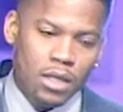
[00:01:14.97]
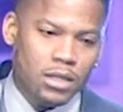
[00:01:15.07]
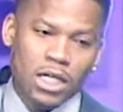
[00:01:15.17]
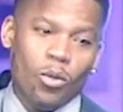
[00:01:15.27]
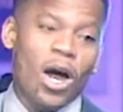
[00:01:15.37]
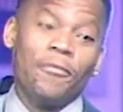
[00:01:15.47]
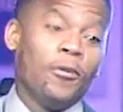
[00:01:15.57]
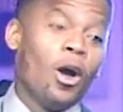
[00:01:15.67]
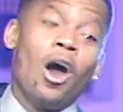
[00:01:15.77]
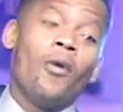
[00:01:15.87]
See, and white
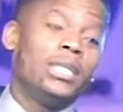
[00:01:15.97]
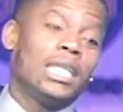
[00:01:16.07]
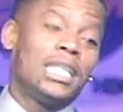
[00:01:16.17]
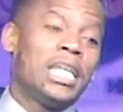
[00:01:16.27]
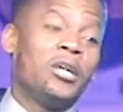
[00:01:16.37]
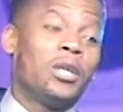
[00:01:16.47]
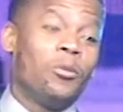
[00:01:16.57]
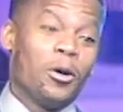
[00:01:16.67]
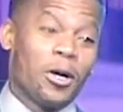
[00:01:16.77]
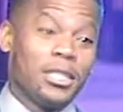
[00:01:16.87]
folk are always getting killed at
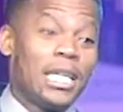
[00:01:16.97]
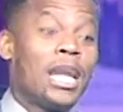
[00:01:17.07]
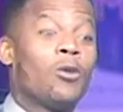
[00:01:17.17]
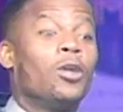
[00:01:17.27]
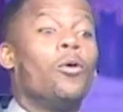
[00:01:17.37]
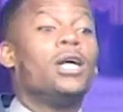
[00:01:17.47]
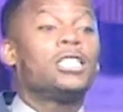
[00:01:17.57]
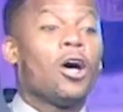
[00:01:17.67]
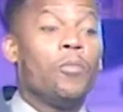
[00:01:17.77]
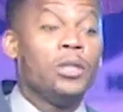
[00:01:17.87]
work because they don't know when
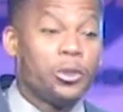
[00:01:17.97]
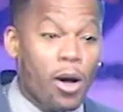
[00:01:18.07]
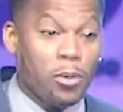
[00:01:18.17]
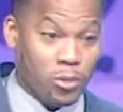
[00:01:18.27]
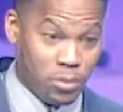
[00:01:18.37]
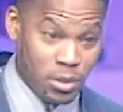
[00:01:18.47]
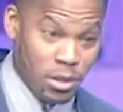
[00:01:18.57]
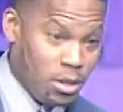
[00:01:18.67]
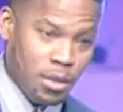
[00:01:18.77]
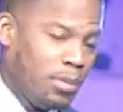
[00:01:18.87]
it's gonna be trouble.
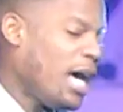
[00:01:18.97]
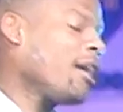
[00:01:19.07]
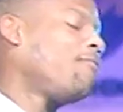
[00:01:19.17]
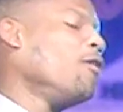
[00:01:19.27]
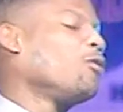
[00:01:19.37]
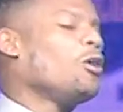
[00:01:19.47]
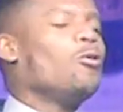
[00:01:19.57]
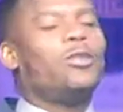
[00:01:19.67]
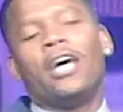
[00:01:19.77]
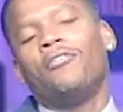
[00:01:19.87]
Black folk
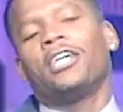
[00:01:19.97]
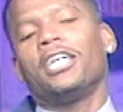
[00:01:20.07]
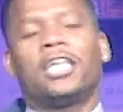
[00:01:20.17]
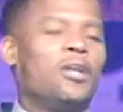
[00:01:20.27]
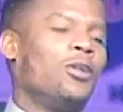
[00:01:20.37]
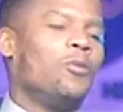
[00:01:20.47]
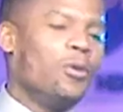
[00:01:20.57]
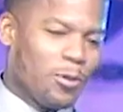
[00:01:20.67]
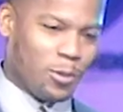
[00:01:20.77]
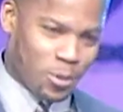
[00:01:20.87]
don't never get killed at
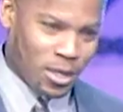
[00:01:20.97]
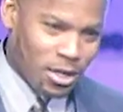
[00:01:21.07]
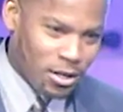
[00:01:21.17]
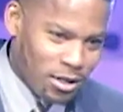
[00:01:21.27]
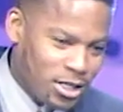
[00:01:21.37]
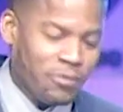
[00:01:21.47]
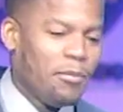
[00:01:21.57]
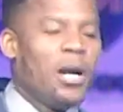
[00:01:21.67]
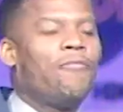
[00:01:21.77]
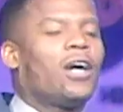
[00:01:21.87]
work because if a
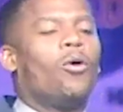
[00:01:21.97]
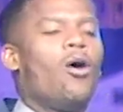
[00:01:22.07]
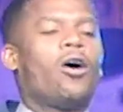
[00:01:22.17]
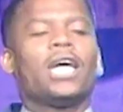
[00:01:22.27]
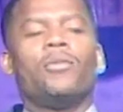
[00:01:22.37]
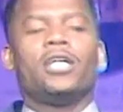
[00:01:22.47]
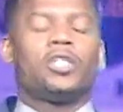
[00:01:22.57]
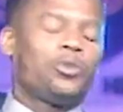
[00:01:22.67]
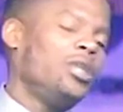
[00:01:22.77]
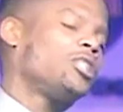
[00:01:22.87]
motherfucker walk in with a
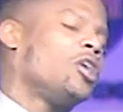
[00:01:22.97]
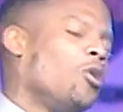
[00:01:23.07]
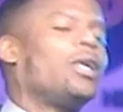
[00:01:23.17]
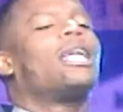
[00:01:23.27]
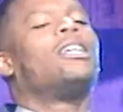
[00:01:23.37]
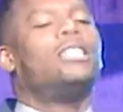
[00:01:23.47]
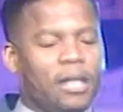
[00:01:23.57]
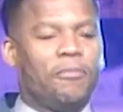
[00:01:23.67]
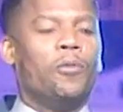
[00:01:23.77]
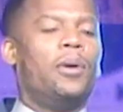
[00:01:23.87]
trench coat and a
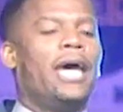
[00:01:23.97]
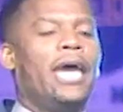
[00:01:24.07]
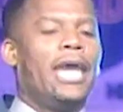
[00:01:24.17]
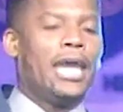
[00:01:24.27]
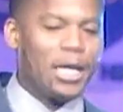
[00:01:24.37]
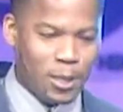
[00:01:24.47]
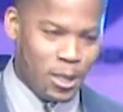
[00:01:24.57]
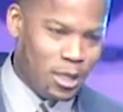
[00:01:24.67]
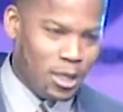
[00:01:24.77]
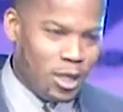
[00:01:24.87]
duffel bag,
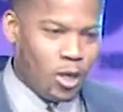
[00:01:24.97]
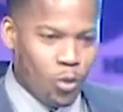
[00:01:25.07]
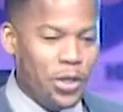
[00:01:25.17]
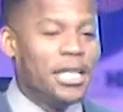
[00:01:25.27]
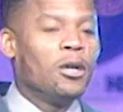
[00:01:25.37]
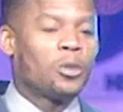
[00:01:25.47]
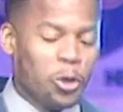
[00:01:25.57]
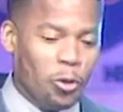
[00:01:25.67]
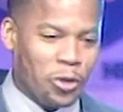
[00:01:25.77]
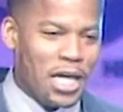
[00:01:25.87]
we know
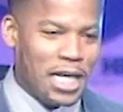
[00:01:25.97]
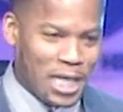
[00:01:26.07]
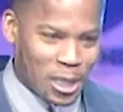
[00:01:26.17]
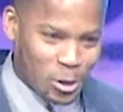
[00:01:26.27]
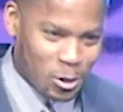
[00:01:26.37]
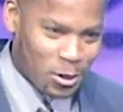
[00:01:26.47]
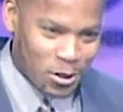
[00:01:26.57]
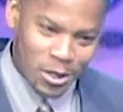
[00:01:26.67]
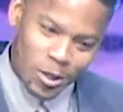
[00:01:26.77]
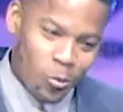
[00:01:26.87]
two things.
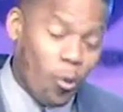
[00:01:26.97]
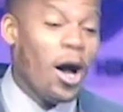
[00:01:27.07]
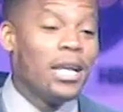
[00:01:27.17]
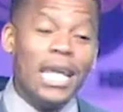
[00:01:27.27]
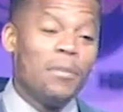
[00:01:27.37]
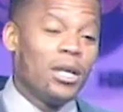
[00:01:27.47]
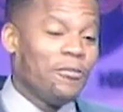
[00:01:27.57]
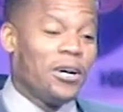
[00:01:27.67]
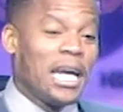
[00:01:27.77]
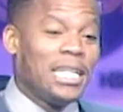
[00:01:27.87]
One, that
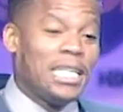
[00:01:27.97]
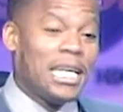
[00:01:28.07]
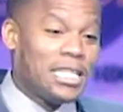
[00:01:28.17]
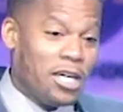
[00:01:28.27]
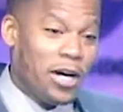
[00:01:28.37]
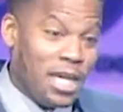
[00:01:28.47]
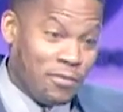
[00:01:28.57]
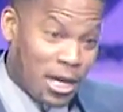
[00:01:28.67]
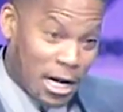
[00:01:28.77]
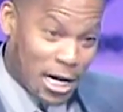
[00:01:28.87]
motherfucker ain't there to sell
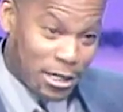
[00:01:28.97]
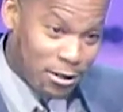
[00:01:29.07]
Avon.